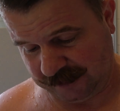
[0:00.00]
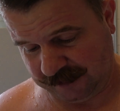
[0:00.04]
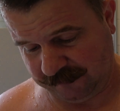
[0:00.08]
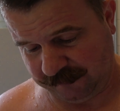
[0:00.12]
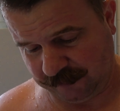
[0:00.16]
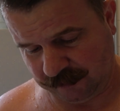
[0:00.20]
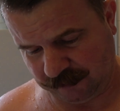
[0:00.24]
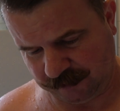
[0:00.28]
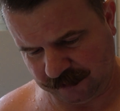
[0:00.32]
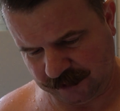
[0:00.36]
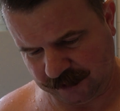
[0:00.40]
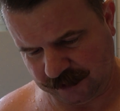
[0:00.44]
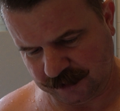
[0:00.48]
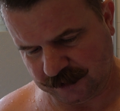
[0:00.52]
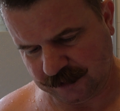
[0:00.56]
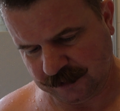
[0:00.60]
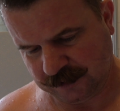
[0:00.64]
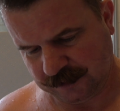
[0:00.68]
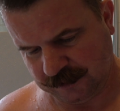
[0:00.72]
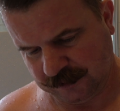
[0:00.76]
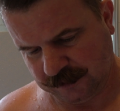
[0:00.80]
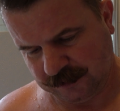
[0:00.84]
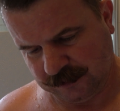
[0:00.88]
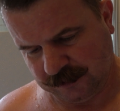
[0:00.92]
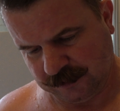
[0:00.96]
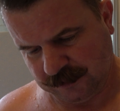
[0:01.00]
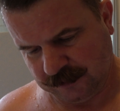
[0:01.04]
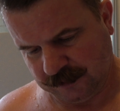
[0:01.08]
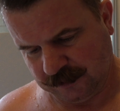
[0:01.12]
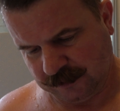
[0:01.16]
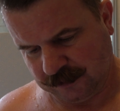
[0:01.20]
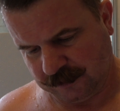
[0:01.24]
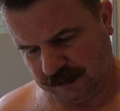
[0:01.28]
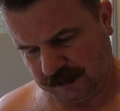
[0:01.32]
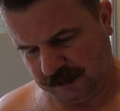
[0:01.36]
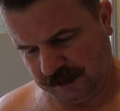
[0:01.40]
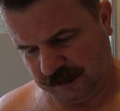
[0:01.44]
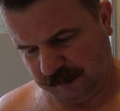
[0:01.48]
even on the
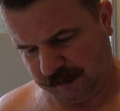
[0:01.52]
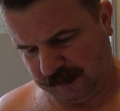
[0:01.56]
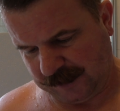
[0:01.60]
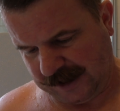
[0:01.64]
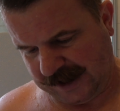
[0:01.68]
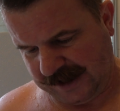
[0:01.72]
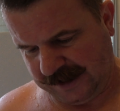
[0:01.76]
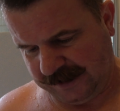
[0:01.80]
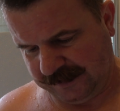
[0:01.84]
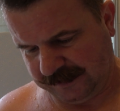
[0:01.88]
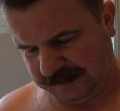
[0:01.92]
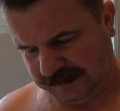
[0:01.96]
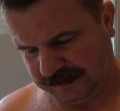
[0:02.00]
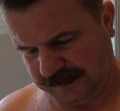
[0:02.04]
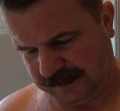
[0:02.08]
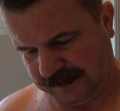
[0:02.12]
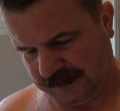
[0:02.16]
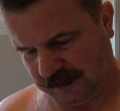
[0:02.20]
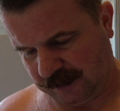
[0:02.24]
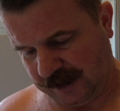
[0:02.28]
blade and that.